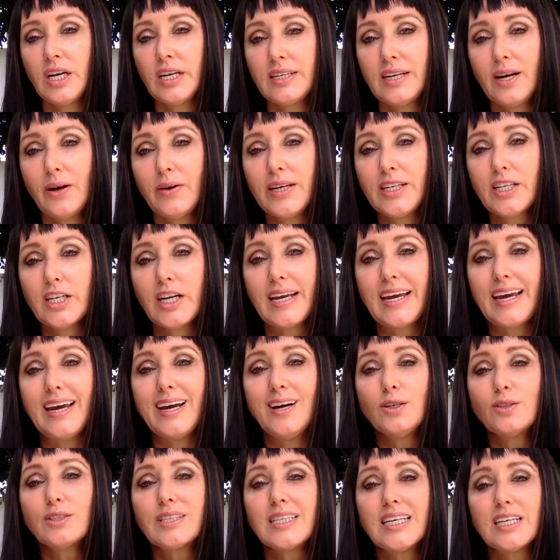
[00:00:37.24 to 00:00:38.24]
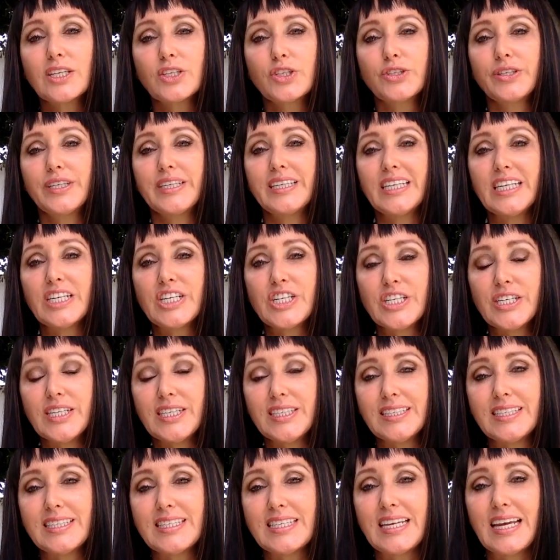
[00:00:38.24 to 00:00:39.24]
Now, in Celtic
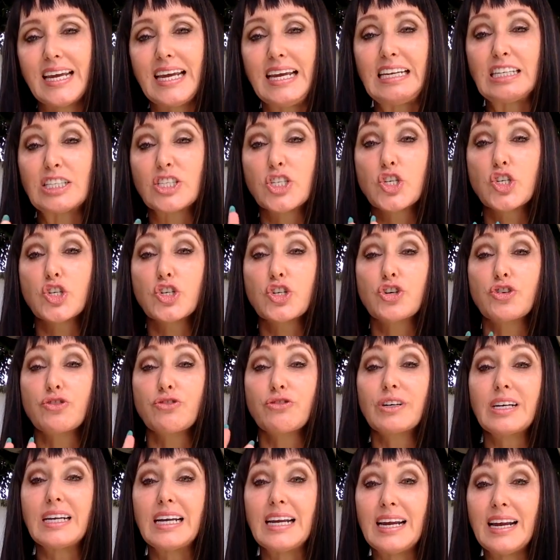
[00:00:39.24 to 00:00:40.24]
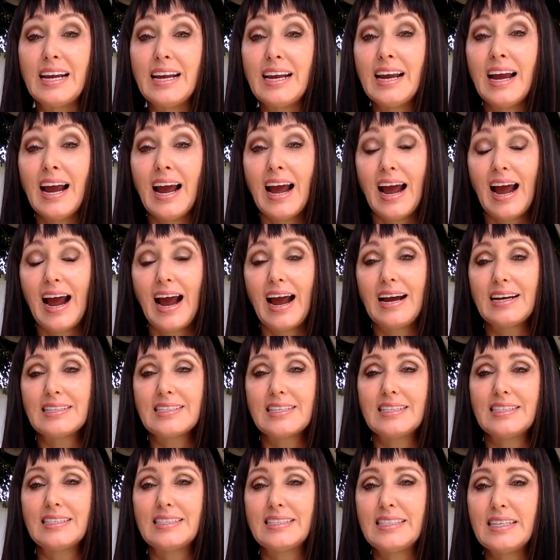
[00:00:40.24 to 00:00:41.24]
traditions, each tree has
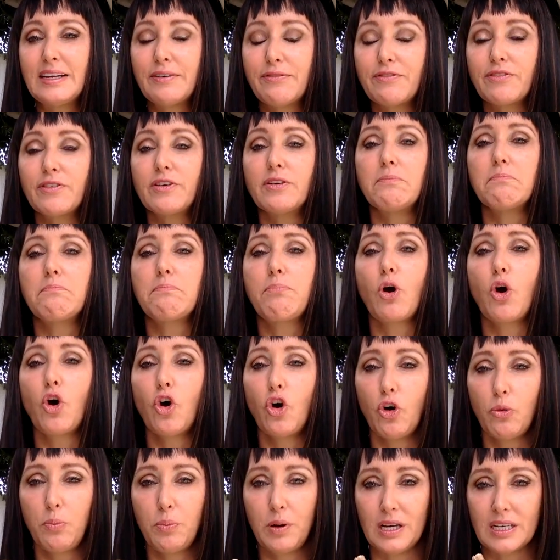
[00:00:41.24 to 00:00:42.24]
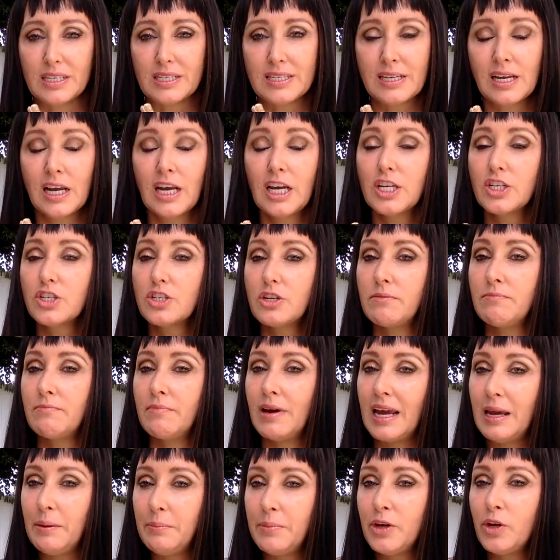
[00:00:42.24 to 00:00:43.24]
a different purpose. So
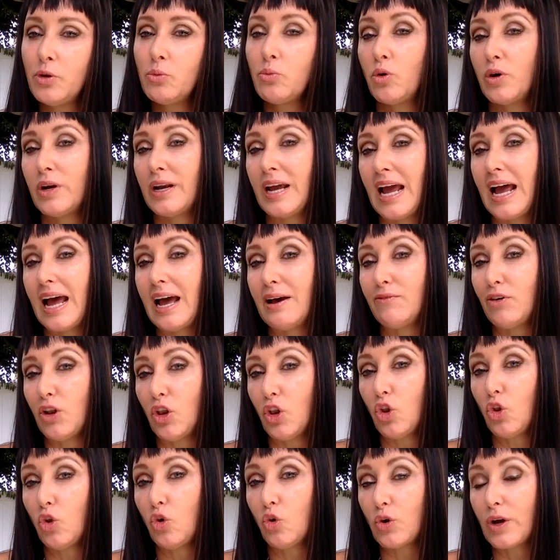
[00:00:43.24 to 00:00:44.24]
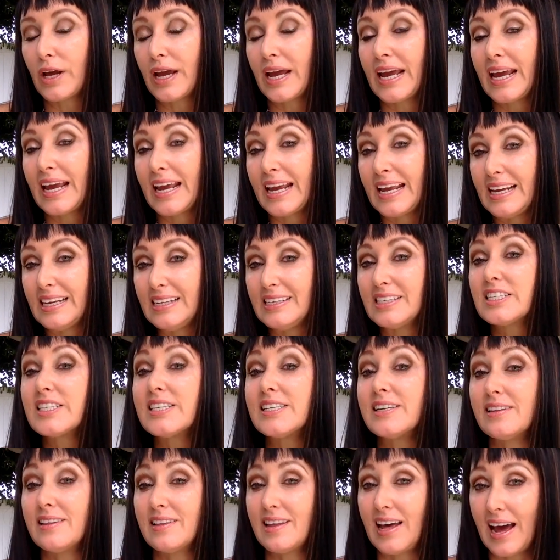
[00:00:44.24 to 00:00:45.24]
maybe you want to have a look
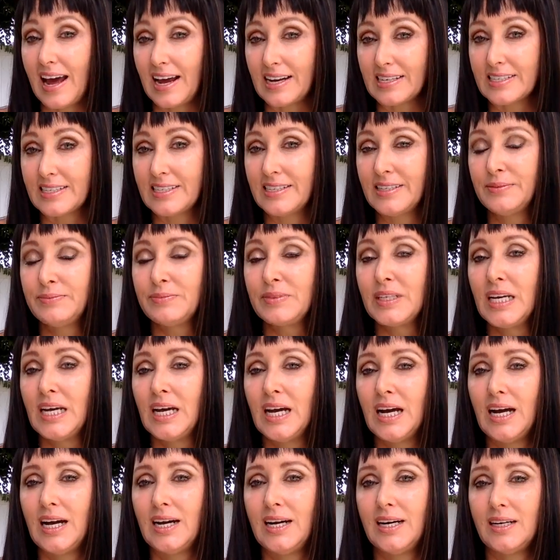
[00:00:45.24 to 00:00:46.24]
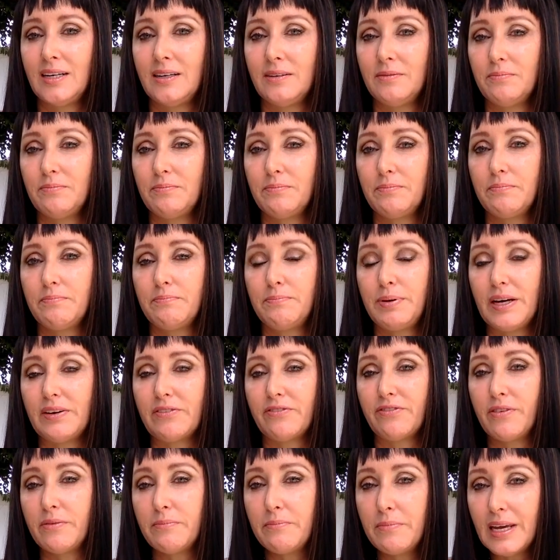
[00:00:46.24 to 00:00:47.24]
into that. But
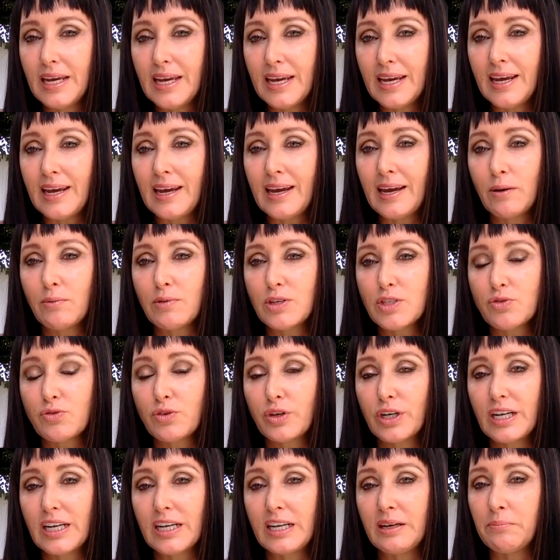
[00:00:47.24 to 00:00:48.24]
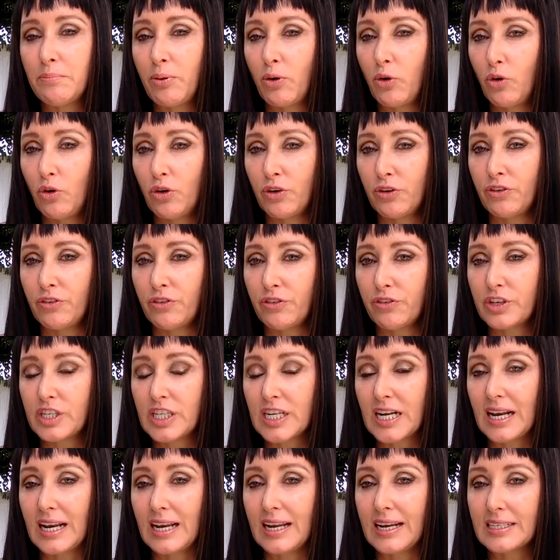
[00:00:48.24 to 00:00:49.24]
for me, it was really important
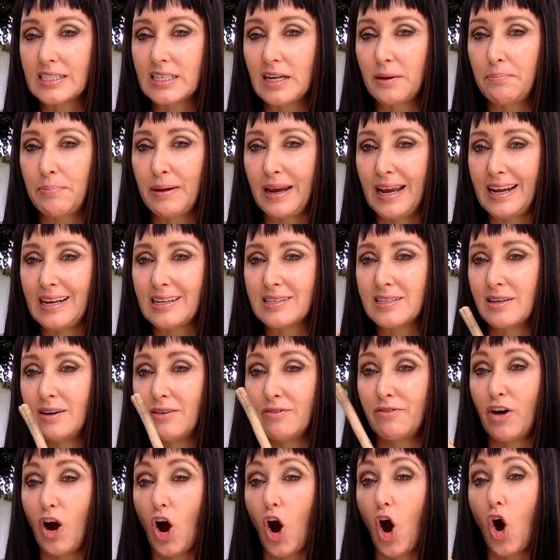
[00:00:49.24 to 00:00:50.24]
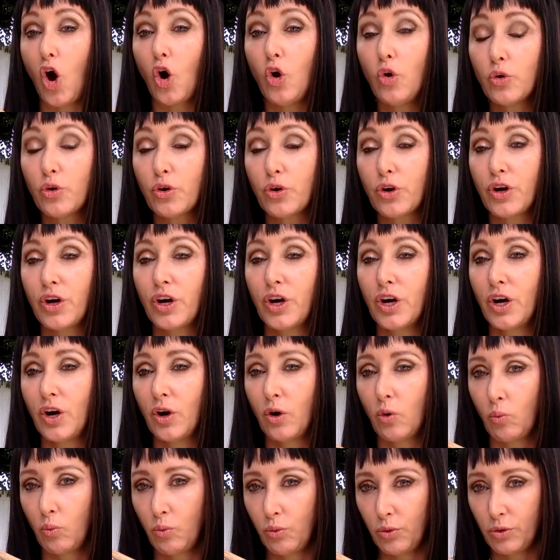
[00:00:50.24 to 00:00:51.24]
to collect a piece of oak
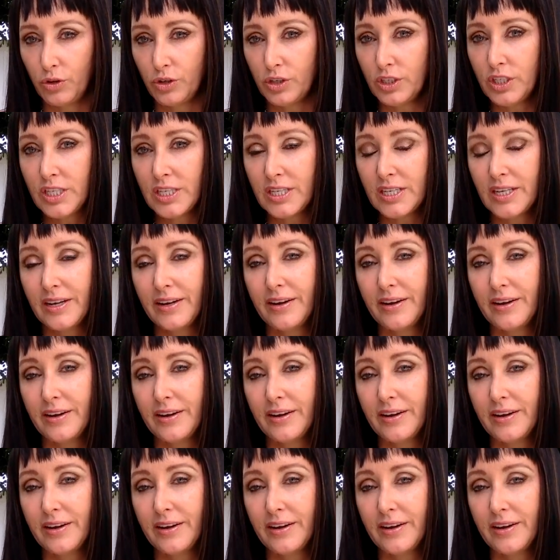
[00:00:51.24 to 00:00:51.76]
wood